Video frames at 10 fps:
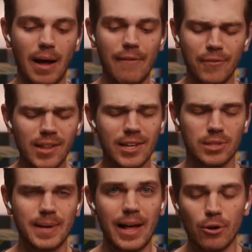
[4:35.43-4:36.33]

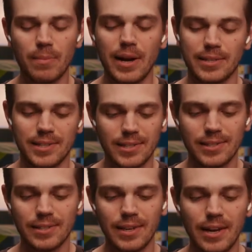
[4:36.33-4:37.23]
other
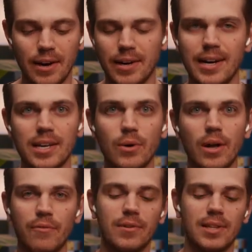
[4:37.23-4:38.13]
boxes are kind of
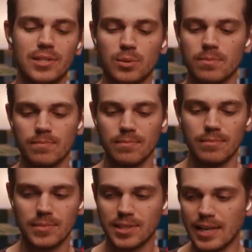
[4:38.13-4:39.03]
going for this
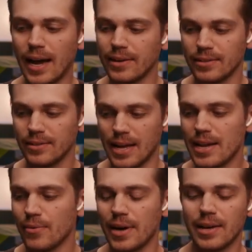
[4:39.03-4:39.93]
style
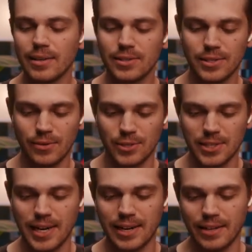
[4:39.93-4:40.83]
anyway. So it's
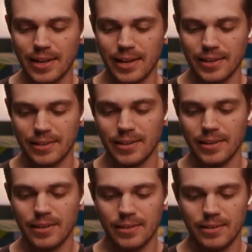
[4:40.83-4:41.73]
just kind of like,
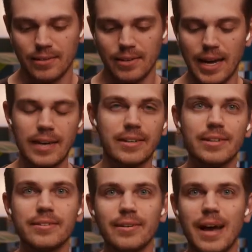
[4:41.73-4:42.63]
I don't
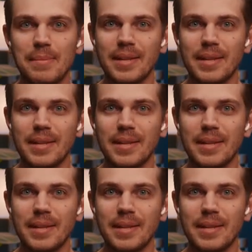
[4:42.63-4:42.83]
know. I